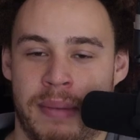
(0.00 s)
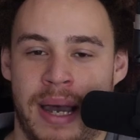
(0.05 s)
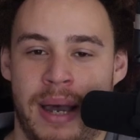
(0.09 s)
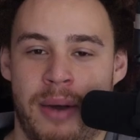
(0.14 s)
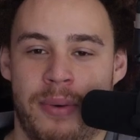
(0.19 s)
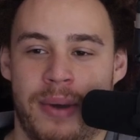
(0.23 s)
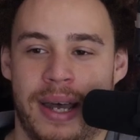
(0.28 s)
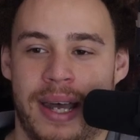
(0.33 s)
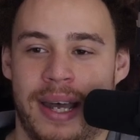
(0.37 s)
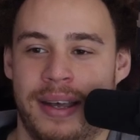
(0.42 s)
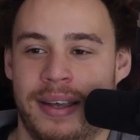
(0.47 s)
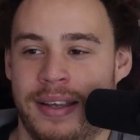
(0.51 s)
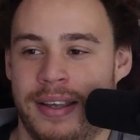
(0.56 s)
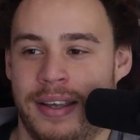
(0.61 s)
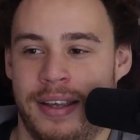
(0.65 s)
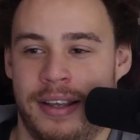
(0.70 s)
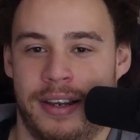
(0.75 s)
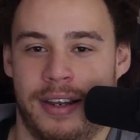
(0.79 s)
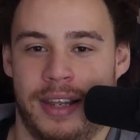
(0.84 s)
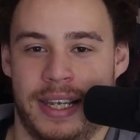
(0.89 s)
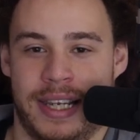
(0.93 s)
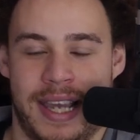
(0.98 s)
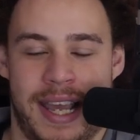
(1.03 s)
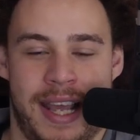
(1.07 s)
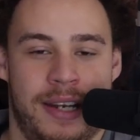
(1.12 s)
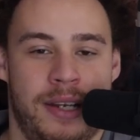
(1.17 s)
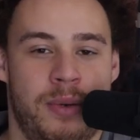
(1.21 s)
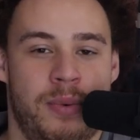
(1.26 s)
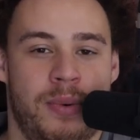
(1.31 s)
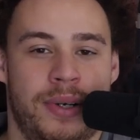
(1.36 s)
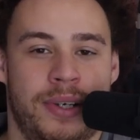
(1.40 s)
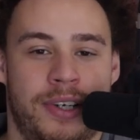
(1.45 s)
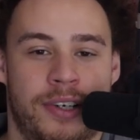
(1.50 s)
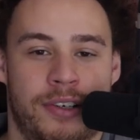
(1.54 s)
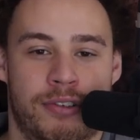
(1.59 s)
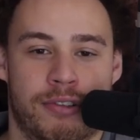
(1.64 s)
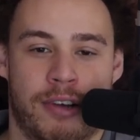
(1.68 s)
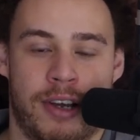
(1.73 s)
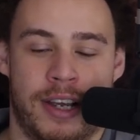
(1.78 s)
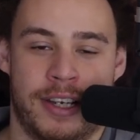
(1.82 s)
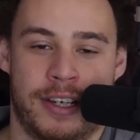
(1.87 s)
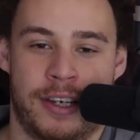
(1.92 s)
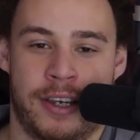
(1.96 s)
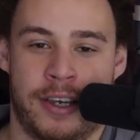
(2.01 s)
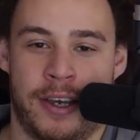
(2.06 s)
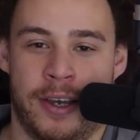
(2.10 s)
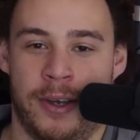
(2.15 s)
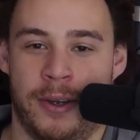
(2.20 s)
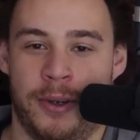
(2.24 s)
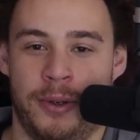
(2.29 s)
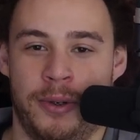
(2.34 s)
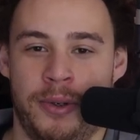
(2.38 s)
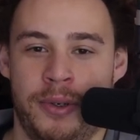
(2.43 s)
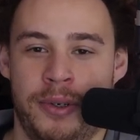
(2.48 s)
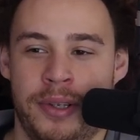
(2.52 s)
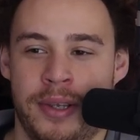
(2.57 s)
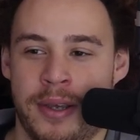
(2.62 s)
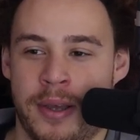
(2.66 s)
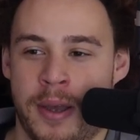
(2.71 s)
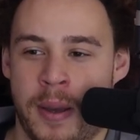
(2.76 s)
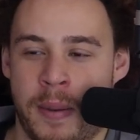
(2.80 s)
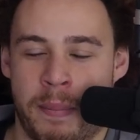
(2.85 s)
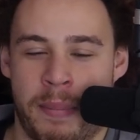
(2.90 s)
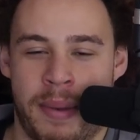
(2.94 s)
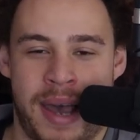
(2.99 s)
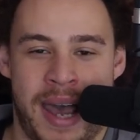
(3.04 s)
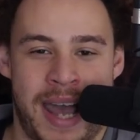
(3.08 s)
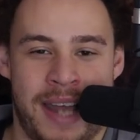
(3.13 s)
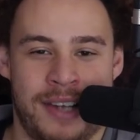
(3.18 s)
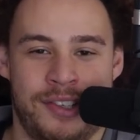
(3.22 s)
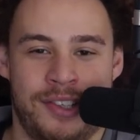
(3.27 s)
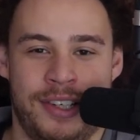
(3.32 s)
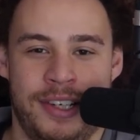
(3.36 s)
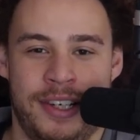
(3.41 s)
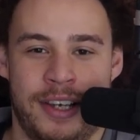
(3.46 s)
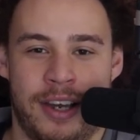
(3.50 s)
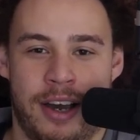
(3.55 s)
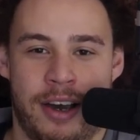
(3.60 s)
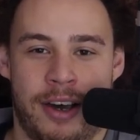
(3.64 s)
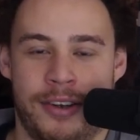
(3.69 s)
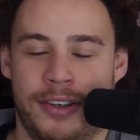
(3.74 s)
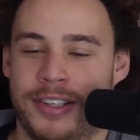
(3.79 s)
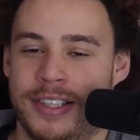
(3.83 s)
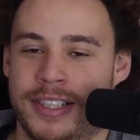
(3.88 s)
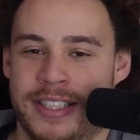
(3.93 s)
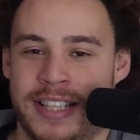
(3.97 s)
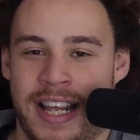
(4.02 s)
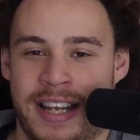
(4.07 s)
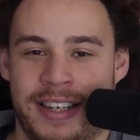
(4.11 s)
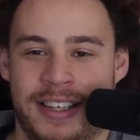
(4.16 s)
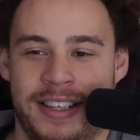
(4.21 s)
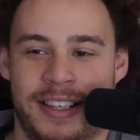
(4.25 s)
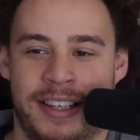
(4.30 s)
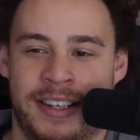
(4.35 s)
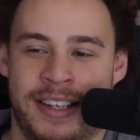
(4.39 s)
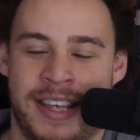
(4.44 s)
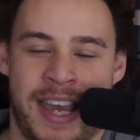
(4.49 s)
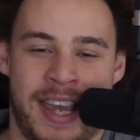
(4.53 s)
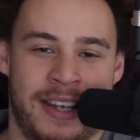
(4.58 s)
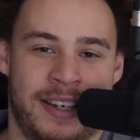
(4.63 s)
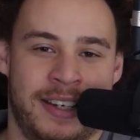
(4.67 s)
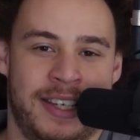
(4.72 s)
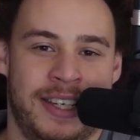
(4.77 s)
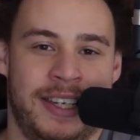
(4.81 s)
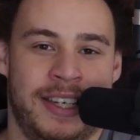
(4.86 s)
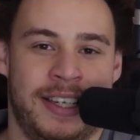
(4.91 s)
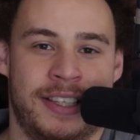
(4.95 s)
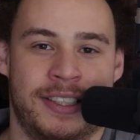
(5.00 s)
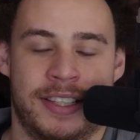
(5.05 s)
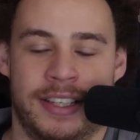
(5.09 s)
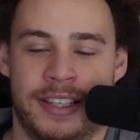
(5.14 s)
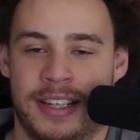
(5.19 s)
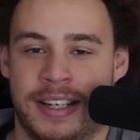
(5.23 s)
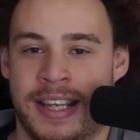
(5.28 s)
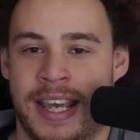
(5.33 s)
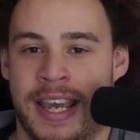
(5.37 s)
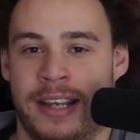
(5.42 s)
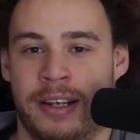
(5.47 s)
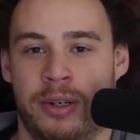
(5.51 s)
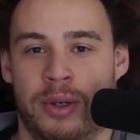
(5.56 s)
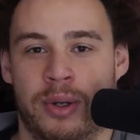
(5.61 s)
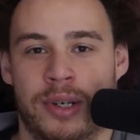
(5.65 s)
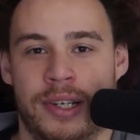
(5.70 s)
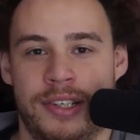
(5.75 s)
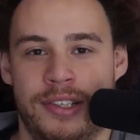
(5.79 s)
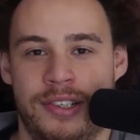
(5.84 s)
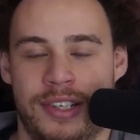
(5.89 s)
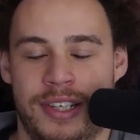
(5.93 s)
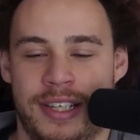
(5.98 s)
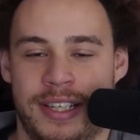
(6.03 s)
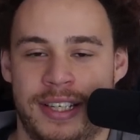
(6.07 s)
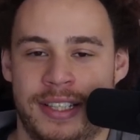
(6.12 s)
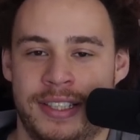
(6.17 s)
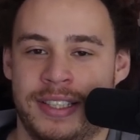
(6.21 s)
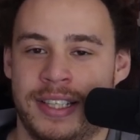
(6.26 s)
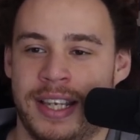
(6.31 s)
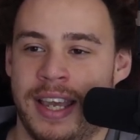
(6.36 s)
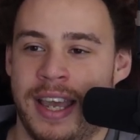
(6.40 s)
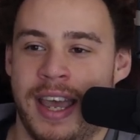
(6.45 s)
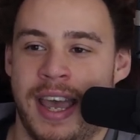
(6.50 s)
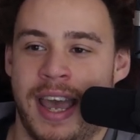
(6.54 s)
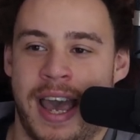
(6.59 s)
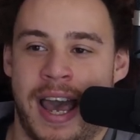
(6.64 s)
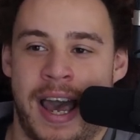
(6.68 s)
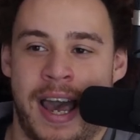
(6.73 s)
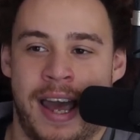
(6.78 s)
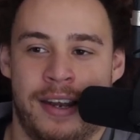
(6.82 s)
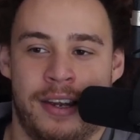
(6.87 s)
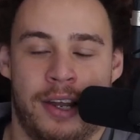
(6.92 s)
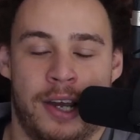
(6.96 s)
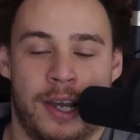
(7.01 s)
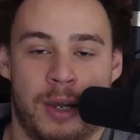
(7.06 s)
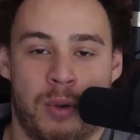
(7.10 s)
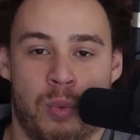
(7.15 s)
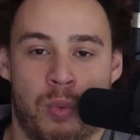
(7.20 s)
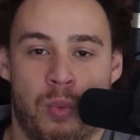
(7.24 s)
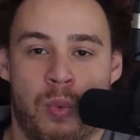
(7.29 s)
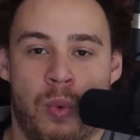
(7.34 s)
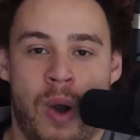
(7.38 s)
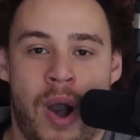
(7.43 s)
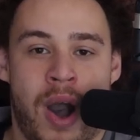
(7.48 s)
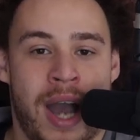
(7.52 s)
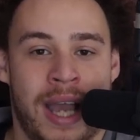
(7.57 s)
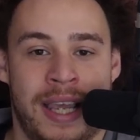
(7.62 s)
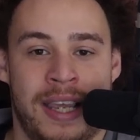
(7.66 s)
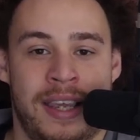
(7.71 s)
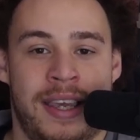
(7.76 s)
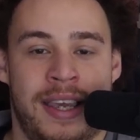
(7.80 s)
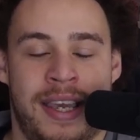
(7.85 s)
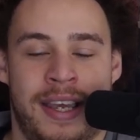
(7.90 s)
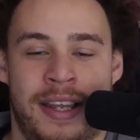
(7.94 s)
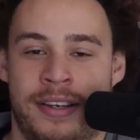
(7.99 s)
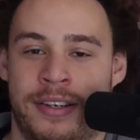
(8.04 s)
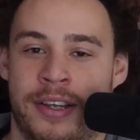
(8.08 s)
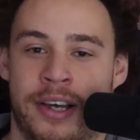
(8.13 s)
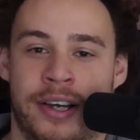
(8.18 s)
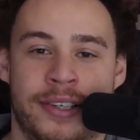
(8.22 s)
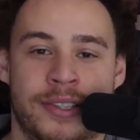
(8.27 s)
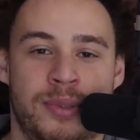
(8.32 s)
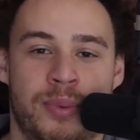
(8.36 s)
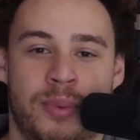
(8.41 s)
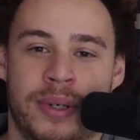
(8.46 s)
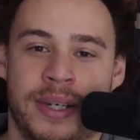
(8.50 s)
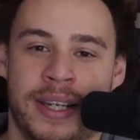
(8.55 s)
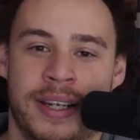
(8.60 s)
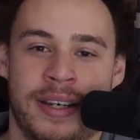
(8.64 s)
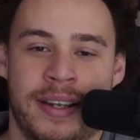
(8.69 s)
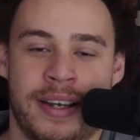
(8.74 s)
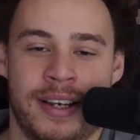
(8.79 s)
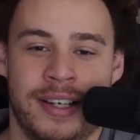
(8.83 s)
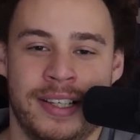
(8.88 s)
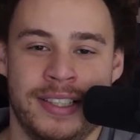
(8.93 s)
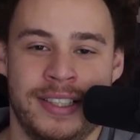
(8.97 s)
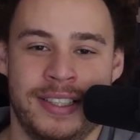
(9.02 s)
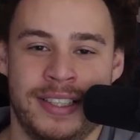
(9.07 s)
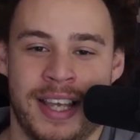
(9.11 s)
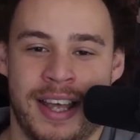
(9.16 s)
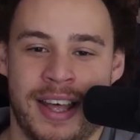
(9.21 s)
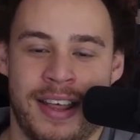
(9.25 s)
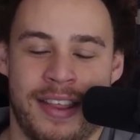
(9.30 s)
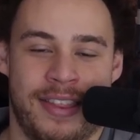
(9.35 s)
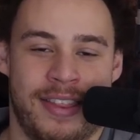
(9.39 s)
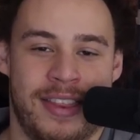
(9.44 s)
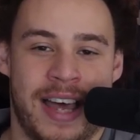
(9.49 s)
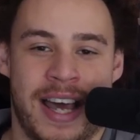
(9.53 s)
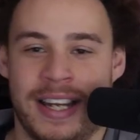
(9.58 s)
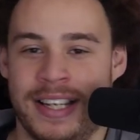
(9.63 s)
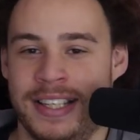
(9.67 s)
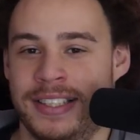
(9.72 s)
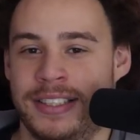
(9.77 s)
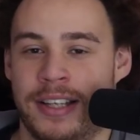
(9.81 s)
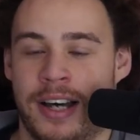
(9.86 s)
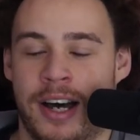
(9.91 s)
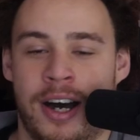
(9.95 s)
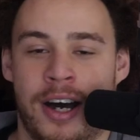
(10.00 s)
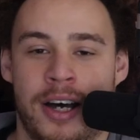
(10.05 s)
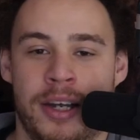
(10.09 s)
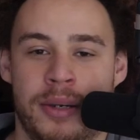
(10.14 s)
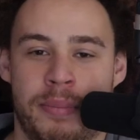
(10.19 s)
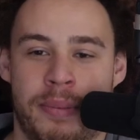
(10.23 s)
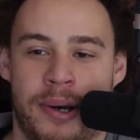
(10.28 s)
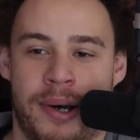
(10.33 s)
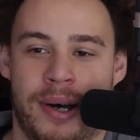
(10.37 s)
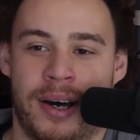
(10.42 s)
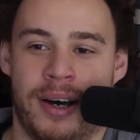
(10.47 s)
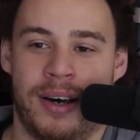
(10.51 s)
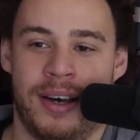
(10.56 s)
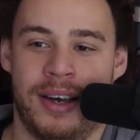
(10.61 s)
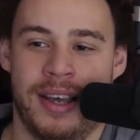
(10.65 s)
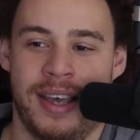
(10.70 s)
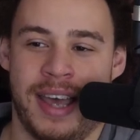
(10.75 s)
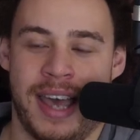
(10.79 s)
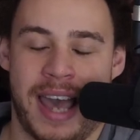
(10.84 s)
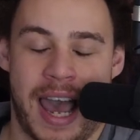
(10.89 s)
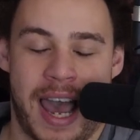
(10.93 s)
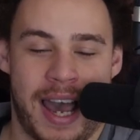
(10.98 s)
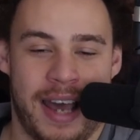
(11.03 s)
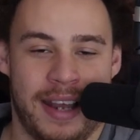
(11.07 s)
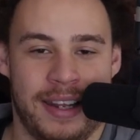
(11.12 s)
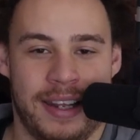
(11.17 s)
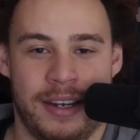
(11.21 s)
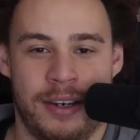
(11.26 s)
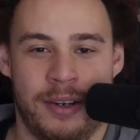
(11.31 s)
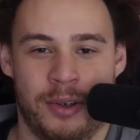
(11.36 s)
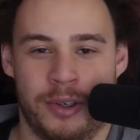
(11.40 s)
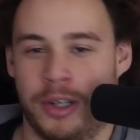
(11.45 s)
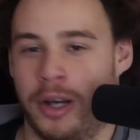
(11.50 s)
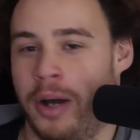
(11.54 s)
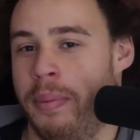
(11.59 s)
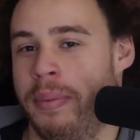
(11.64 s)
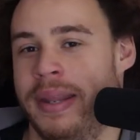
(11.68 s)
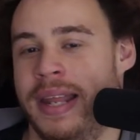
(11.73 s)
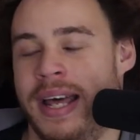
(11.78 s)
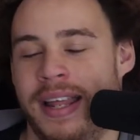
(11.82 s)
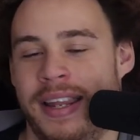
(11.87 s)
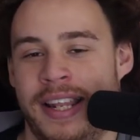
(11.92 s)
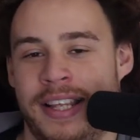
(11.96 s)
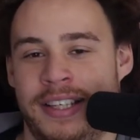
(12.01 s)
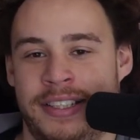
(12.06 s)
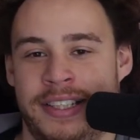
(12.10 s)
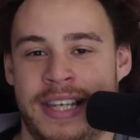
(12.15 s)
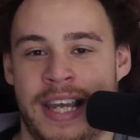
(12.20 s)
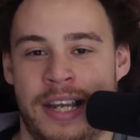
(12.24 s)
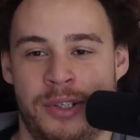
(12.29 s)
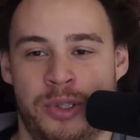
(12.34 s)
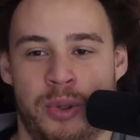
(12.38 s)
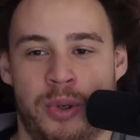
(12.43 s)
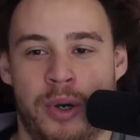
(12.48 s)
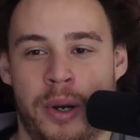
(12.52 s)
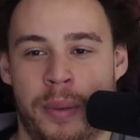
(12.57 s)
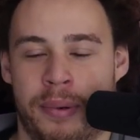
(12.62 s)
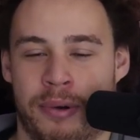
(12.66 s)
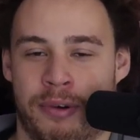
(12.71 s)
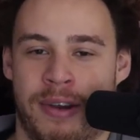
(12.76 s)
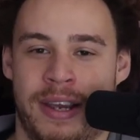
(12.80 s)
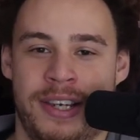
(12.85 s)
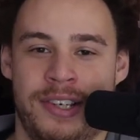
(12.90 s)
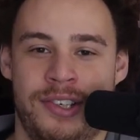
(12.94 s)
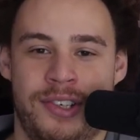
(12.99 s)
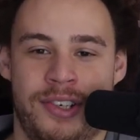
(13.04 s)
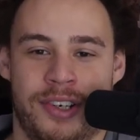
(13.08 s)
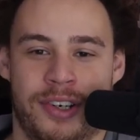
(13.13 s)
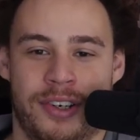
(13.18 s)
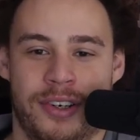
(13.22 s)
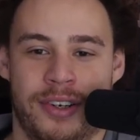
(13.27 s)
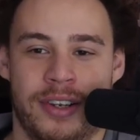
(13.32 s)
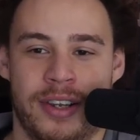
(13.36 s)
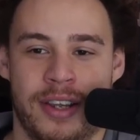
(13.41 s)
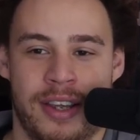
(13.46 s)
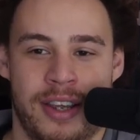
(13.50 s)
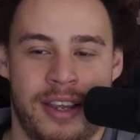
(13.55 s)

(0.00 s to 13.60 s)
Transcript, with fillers: malware. Like anyone can write code, but actually understanding the techniques and the technologies and like why it does what it does, that is the hard part. And then on top of that, there's the actual operation.